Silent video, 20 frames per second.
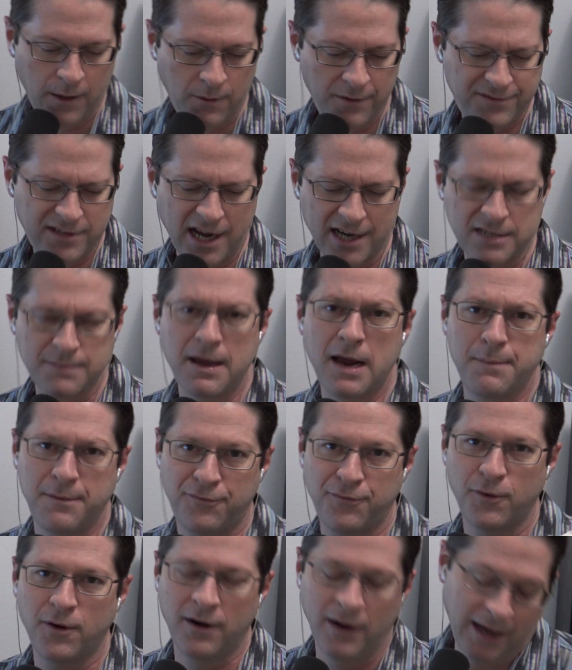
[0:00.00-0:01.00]
We've talked about it
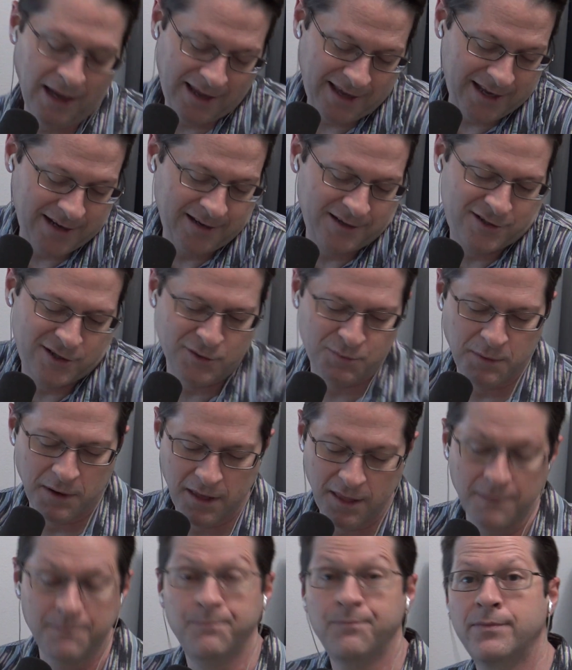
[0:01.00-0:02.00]
before. It's just
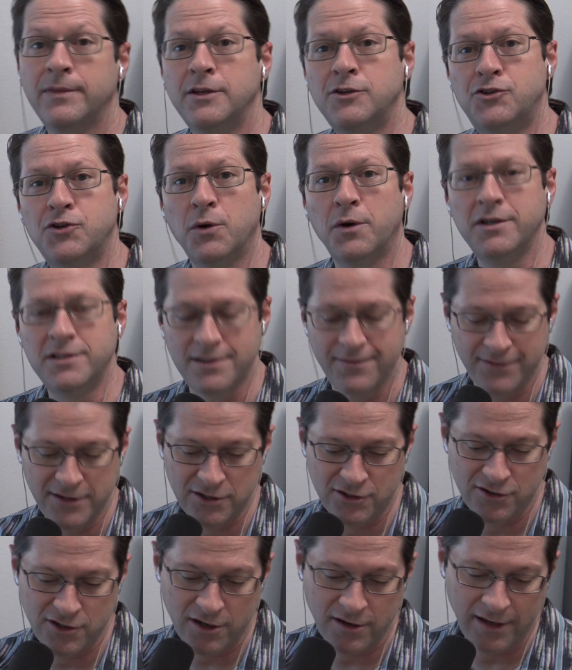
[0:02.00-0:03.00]
one of the, the joys of the
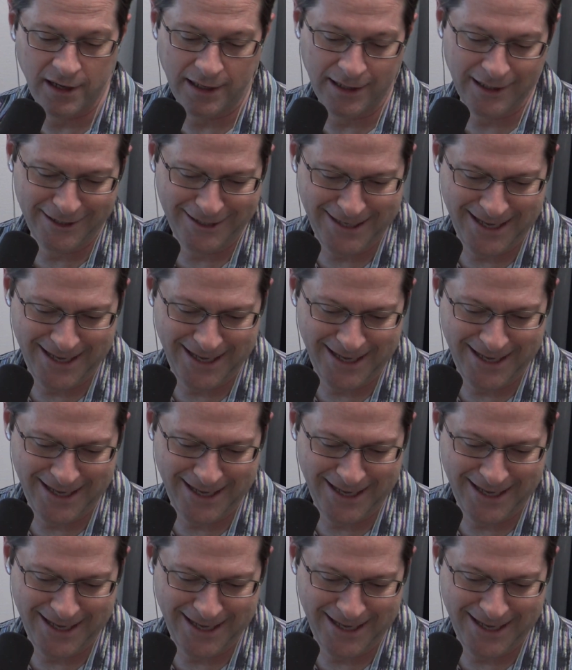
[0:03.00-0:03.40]
journey.